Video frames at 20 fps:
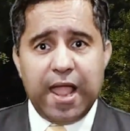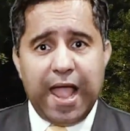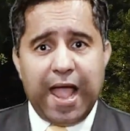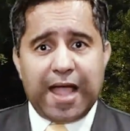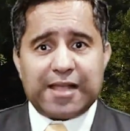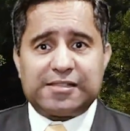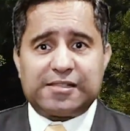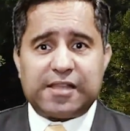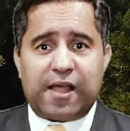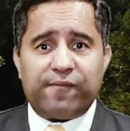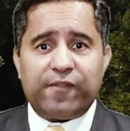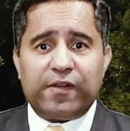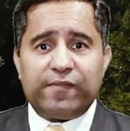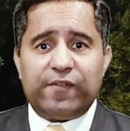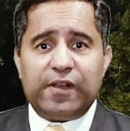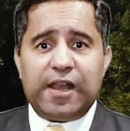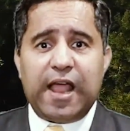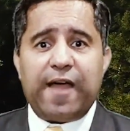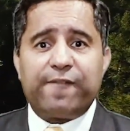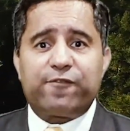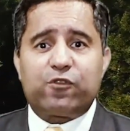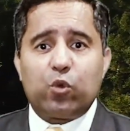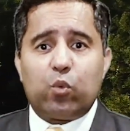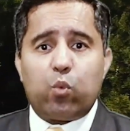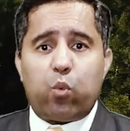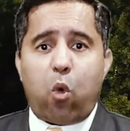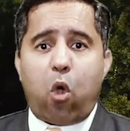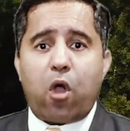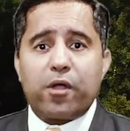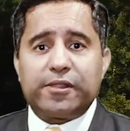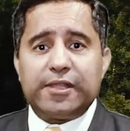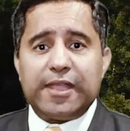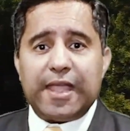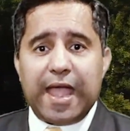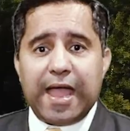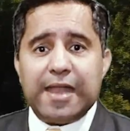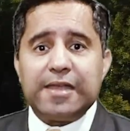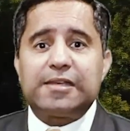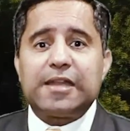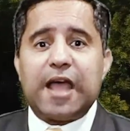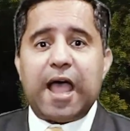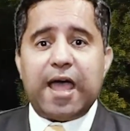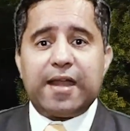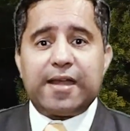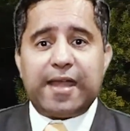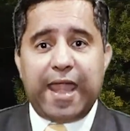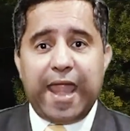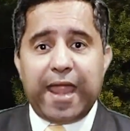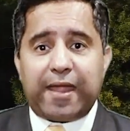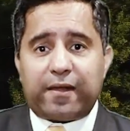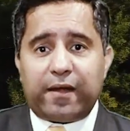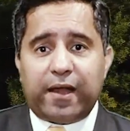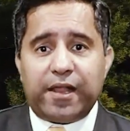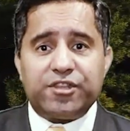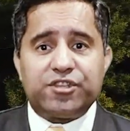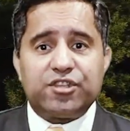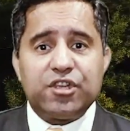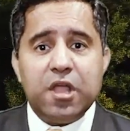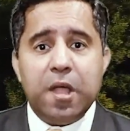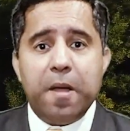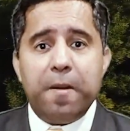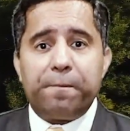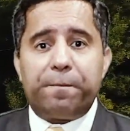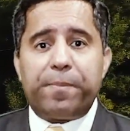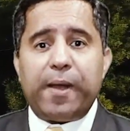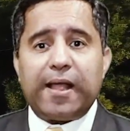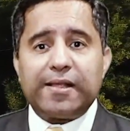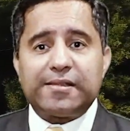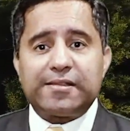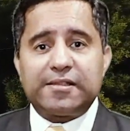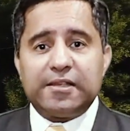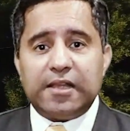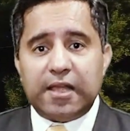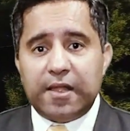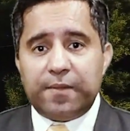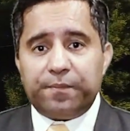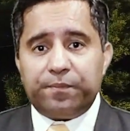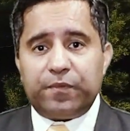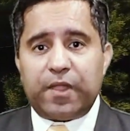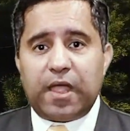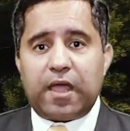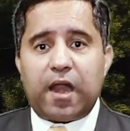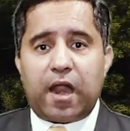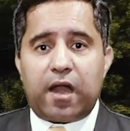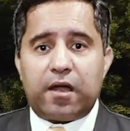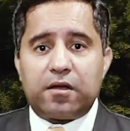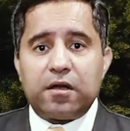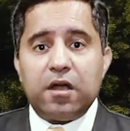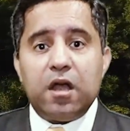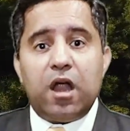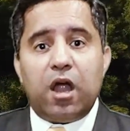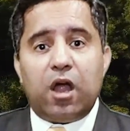as someone will have to walk the entire acreage, plus there are